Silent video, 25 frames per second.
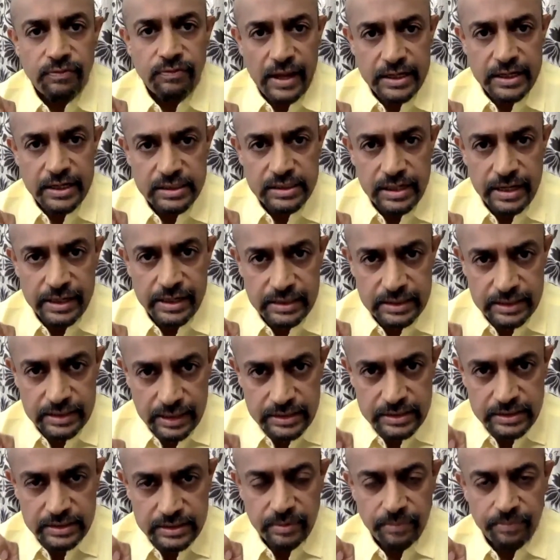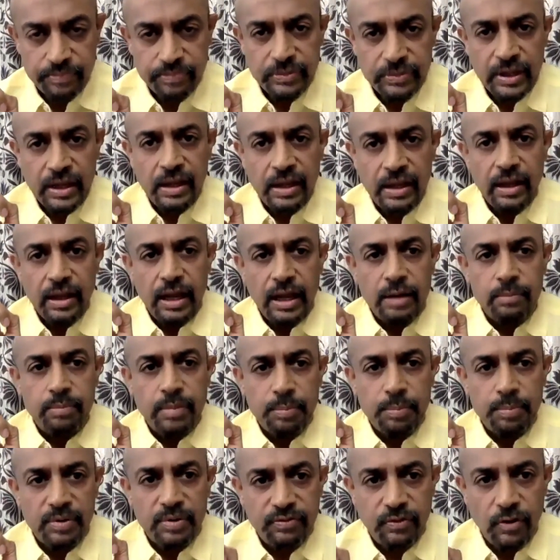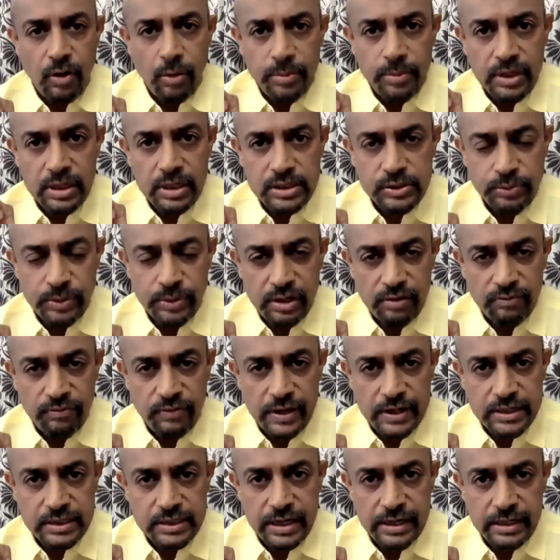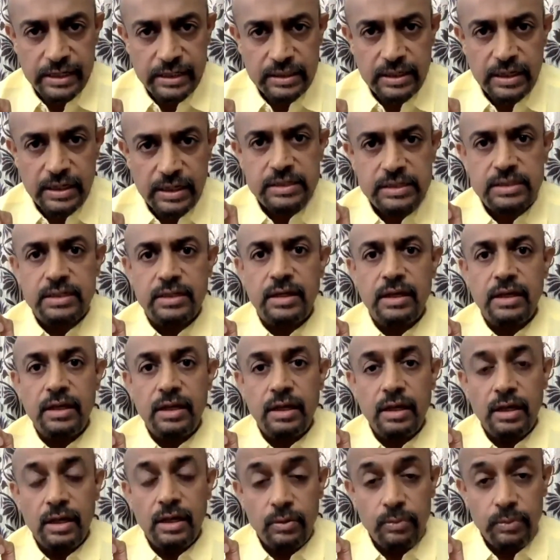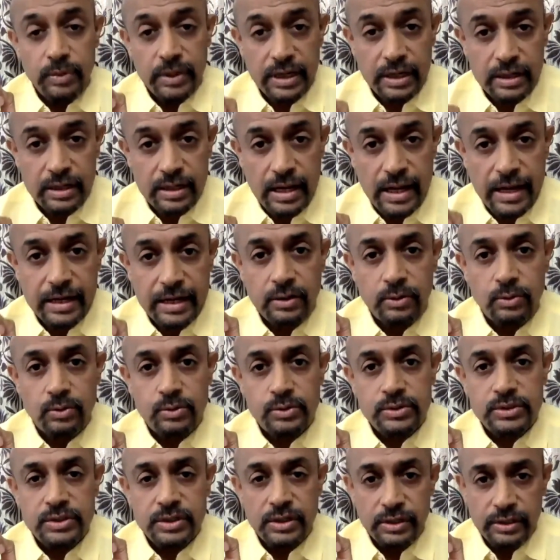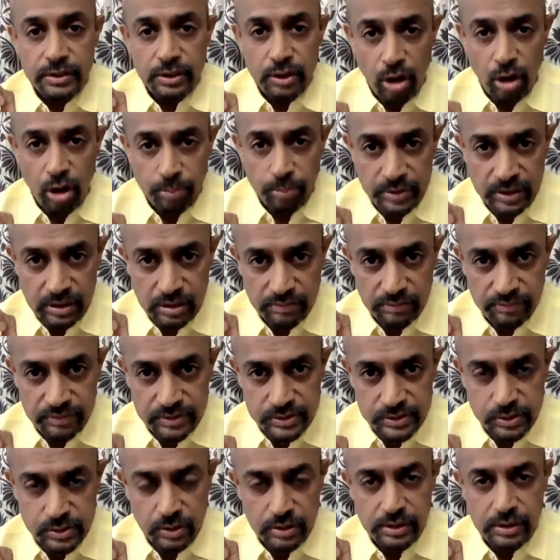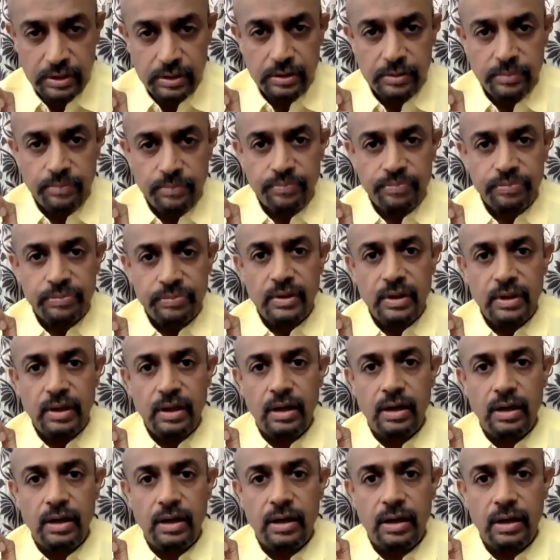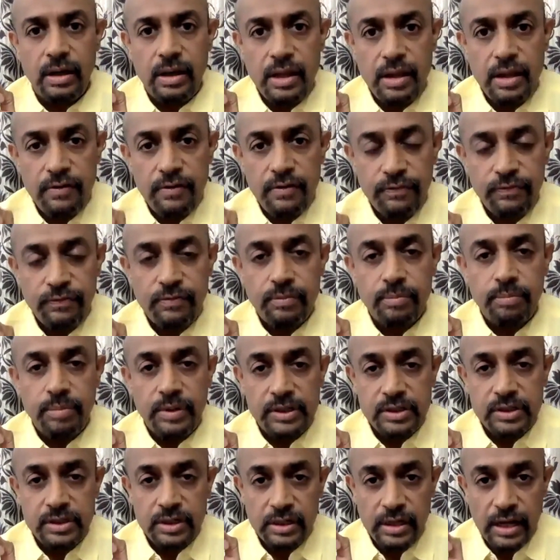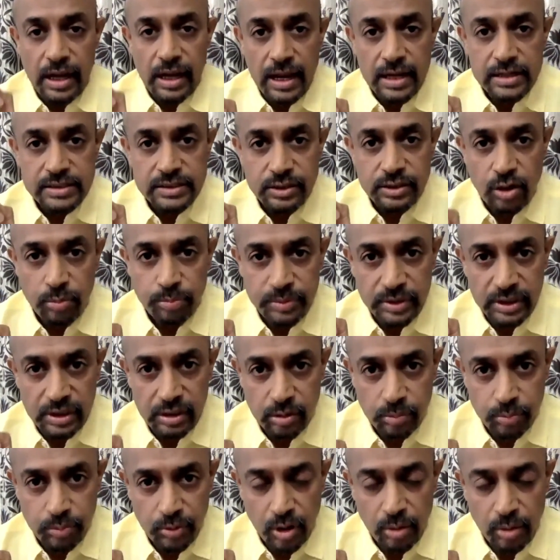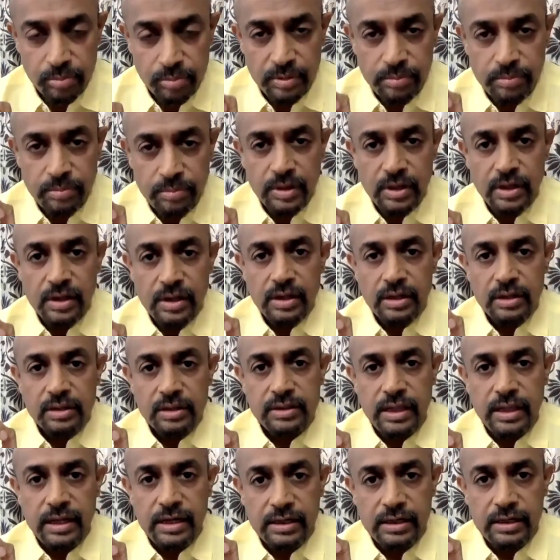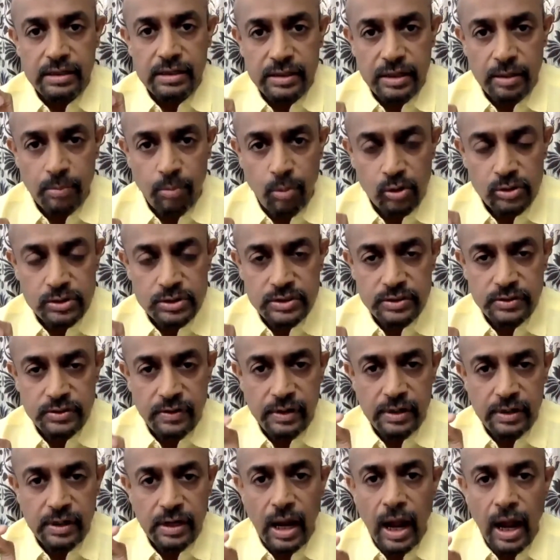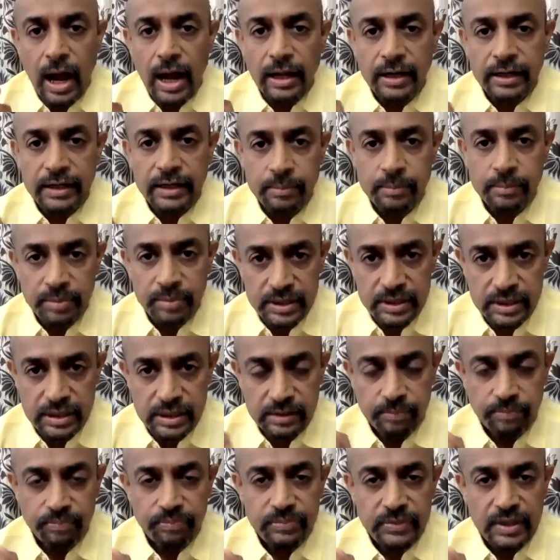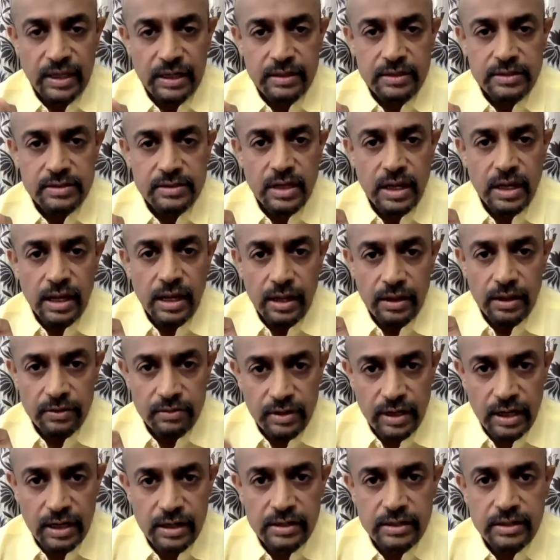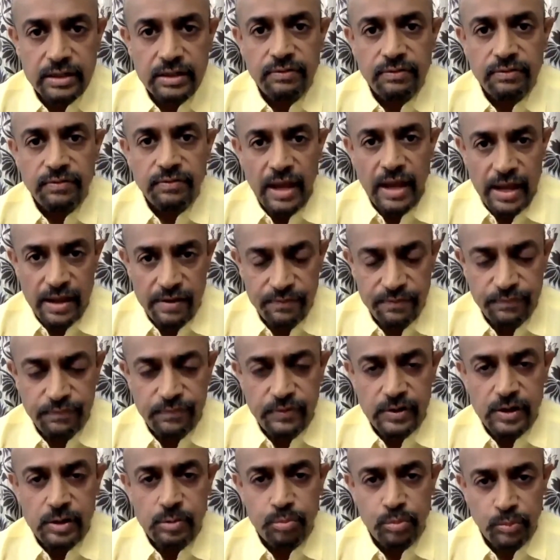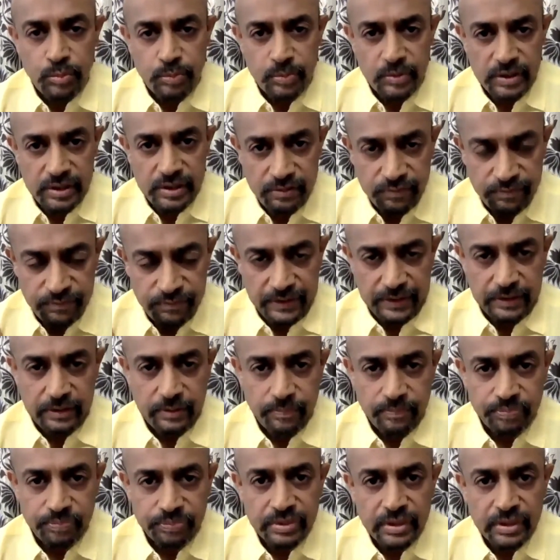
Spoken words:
flashlight test, and by performing a swinging flashlight test we can diagnose the optic nerve disorder. If patient has an optic nerve problem, then it will demonstrate RAPD, that is relative afferent pupillary defect.